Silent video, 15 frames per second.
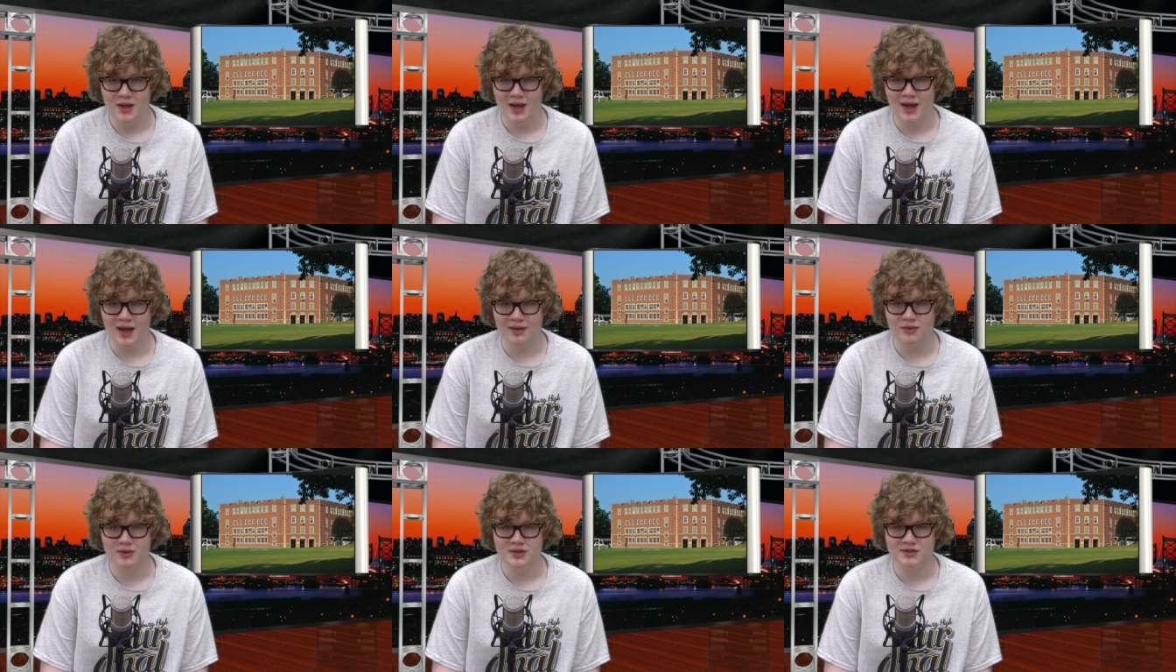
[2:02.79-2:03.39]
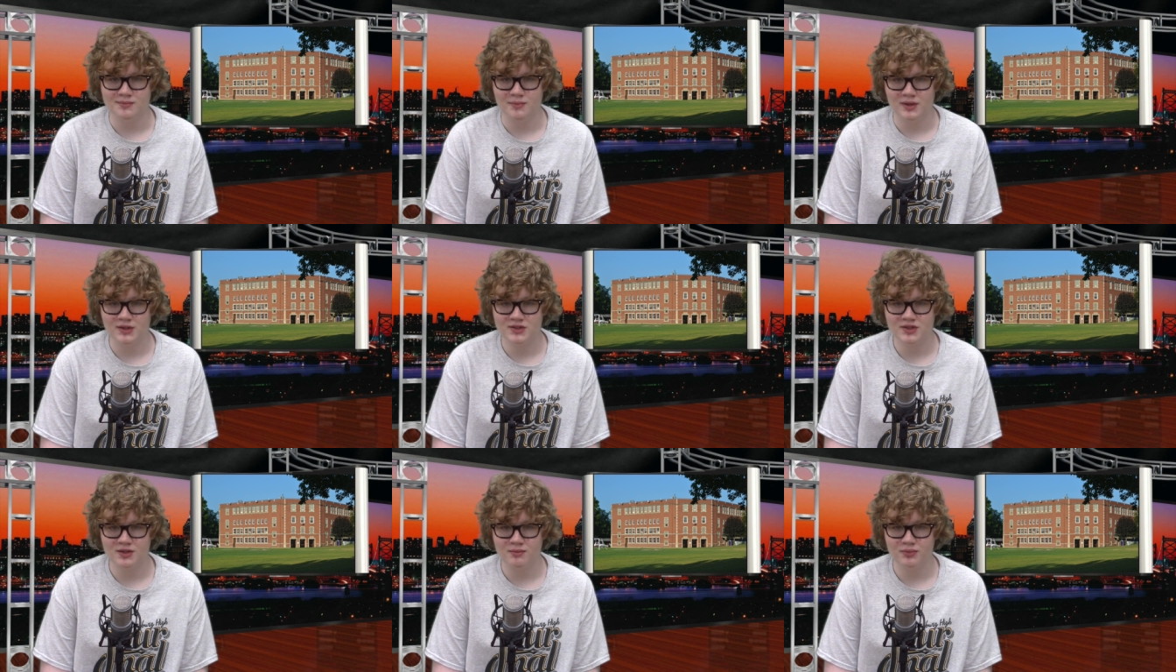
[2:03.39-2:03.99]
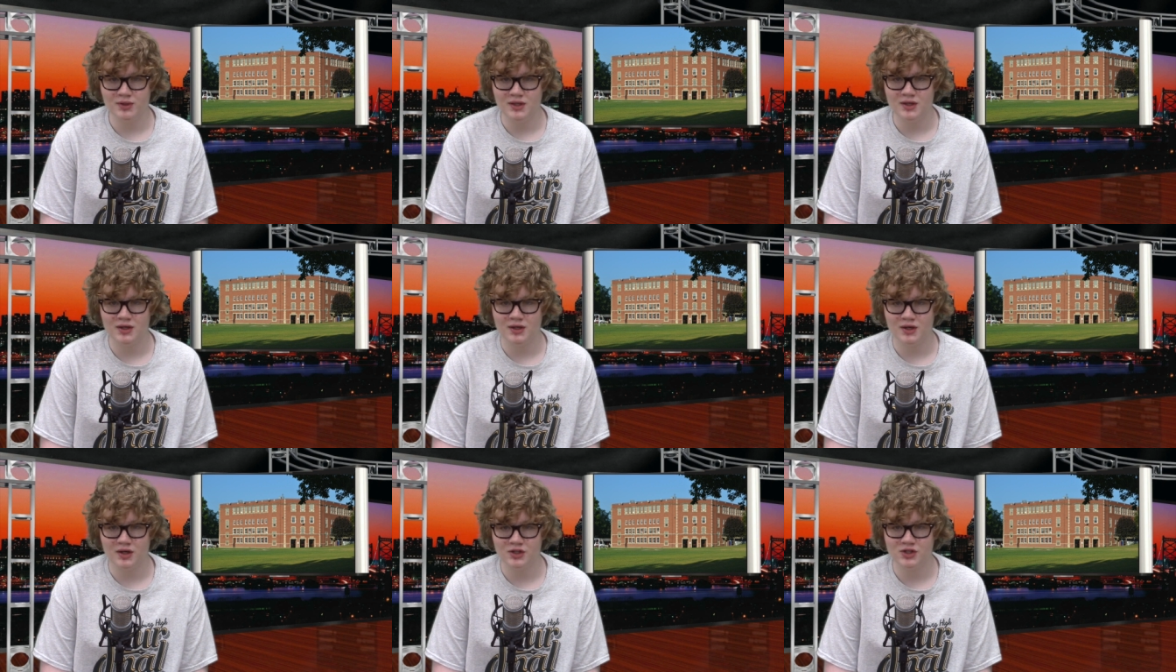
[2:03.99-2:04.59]
Athletes must complete
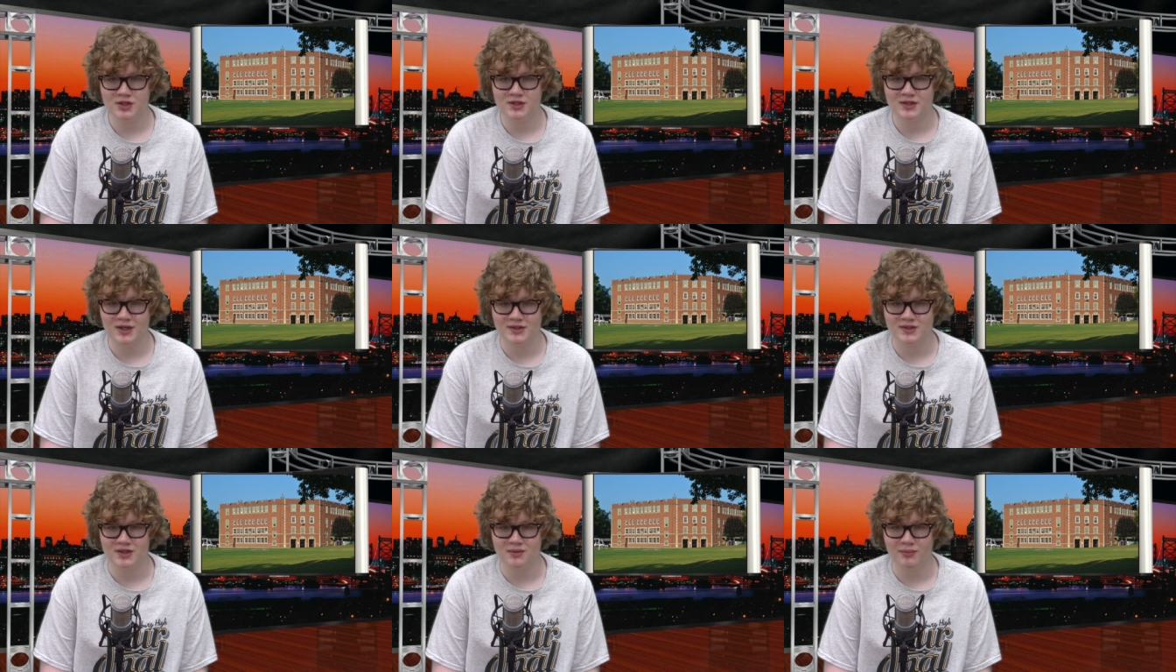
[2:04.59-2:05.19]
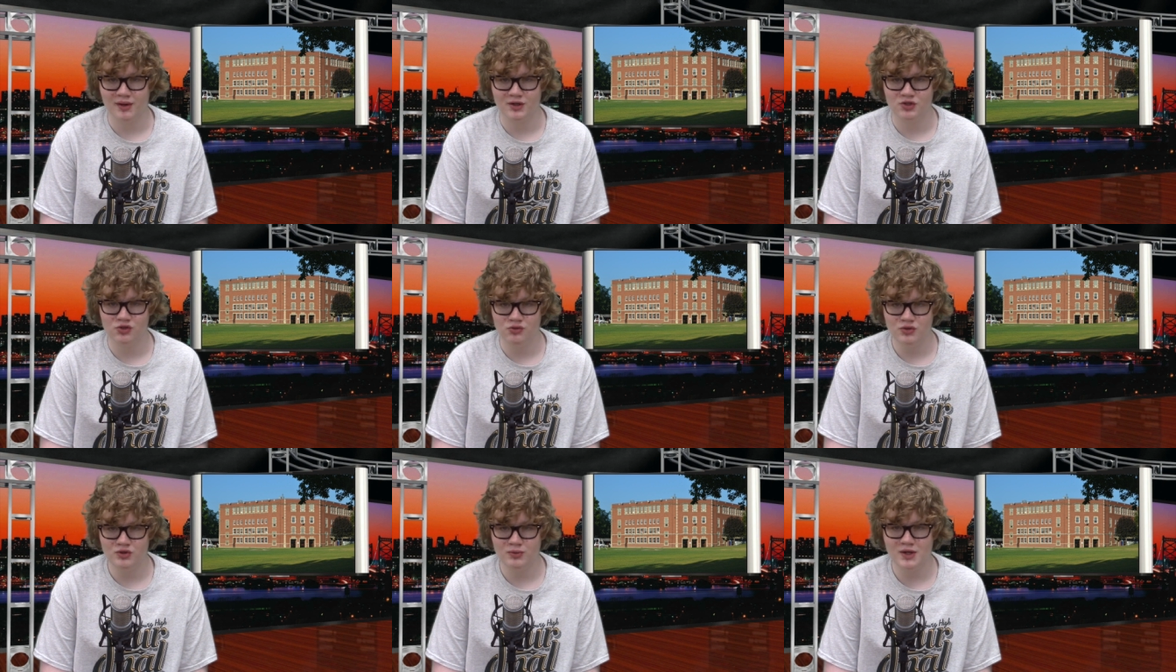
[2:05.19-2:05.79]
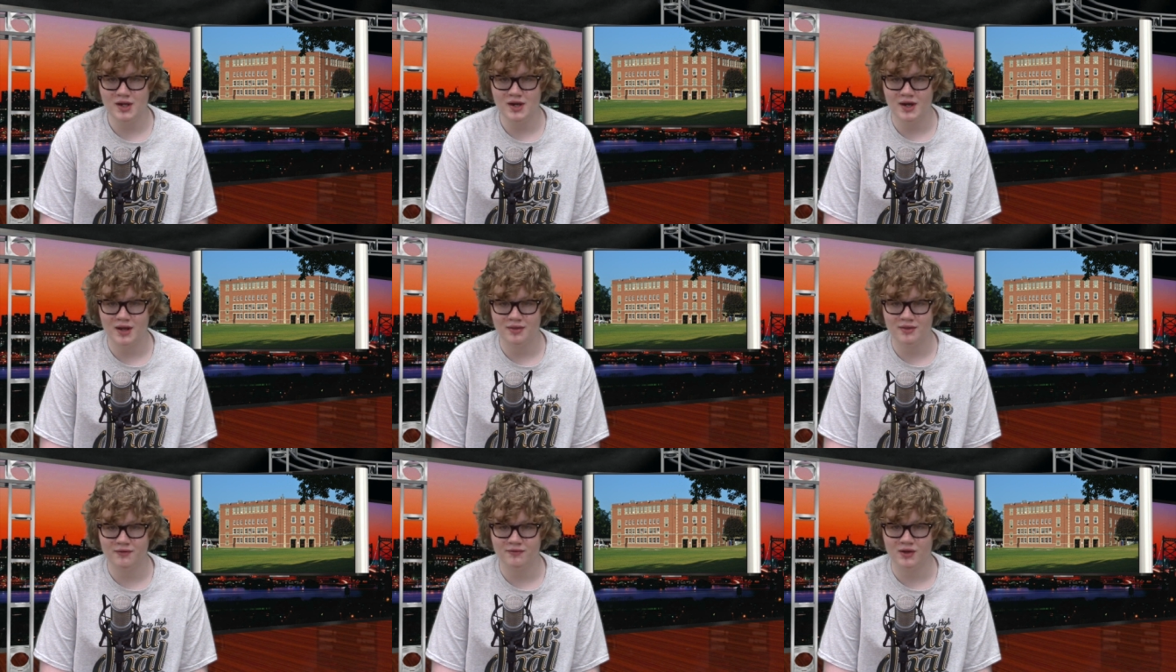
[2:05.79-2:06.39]
concussion testing by June
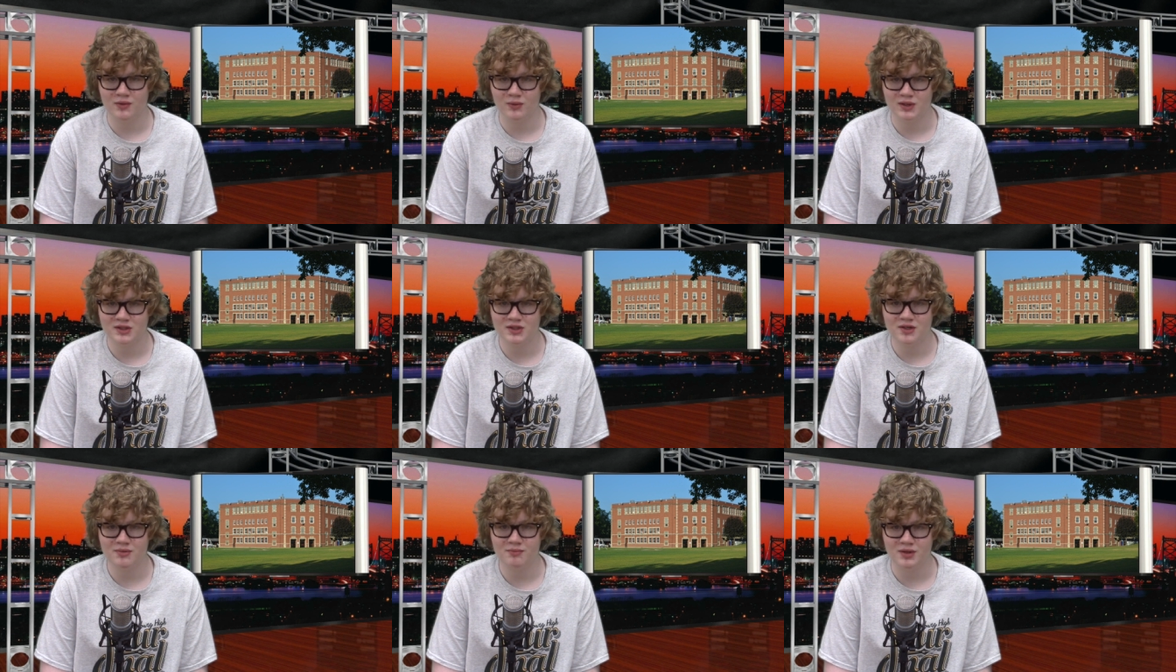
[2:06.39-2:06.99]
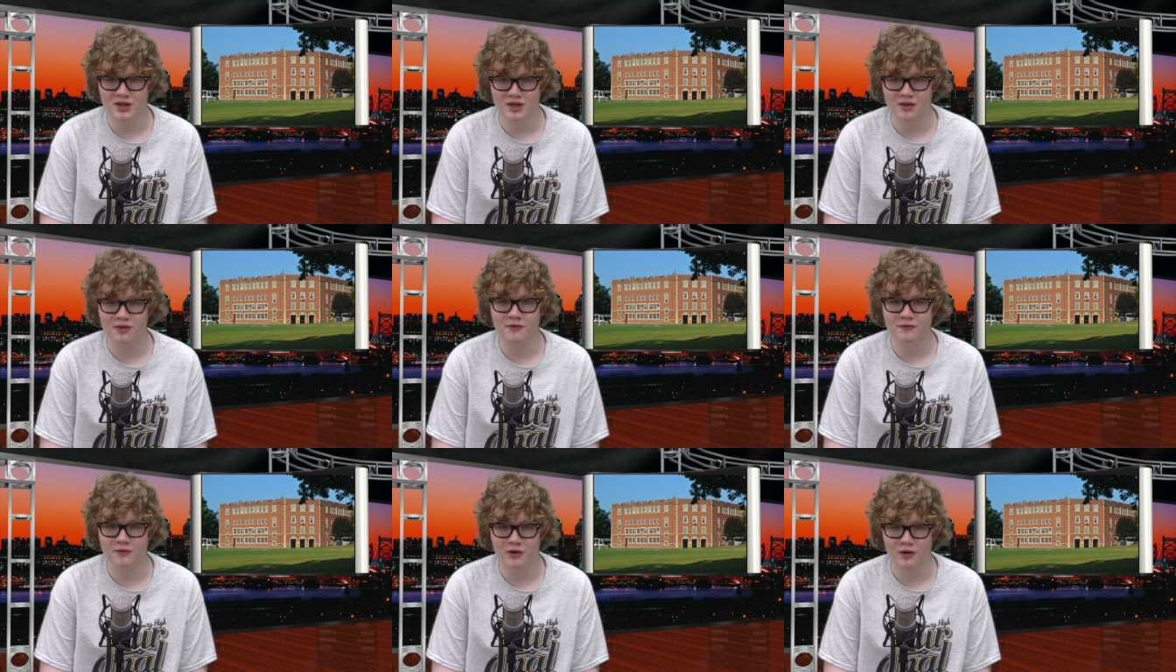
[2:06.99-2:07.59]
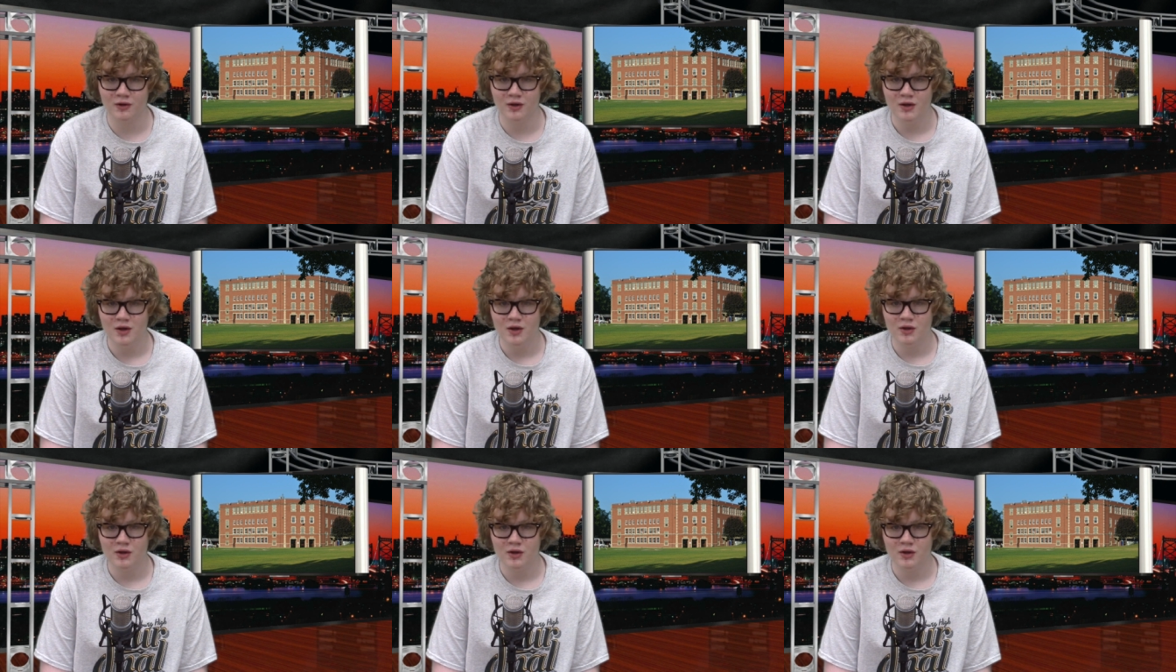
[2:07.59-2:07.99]
29th if they want to compete in the fall.